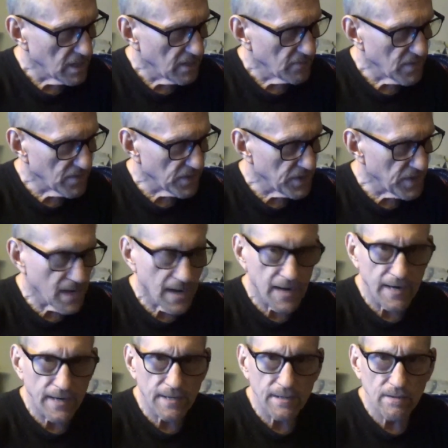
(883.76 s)
We have the
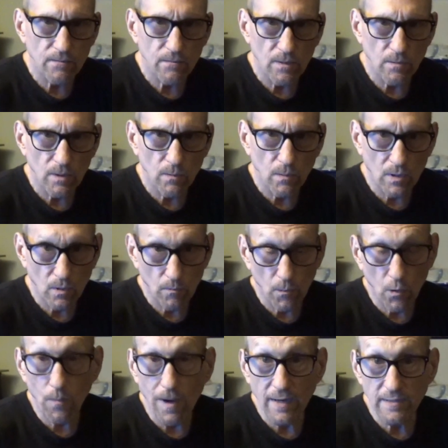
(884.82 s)
9. We go
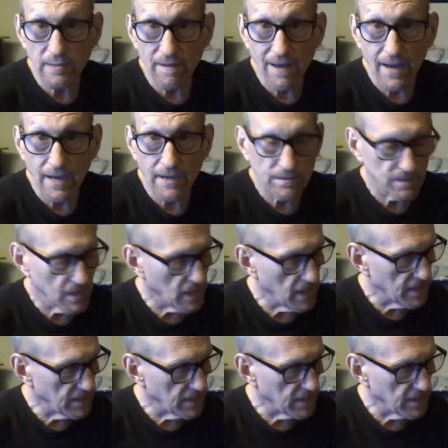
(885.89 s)
back to that 9.